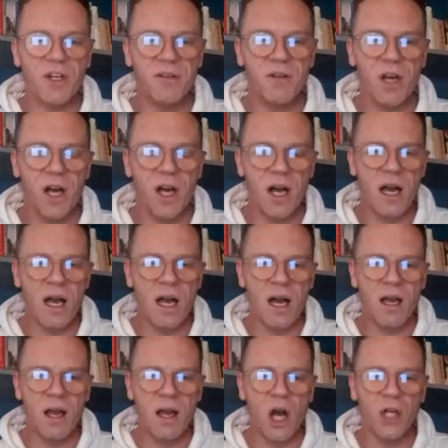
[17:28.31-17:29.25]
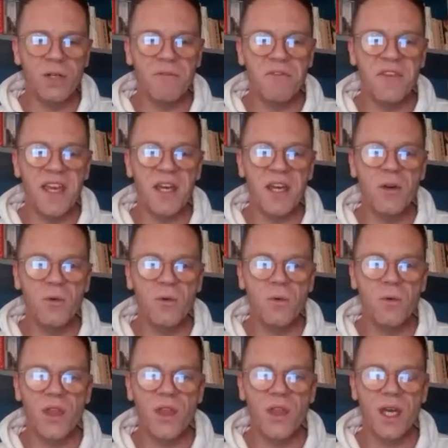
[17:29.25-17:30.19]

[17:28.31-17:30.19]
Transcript: unveil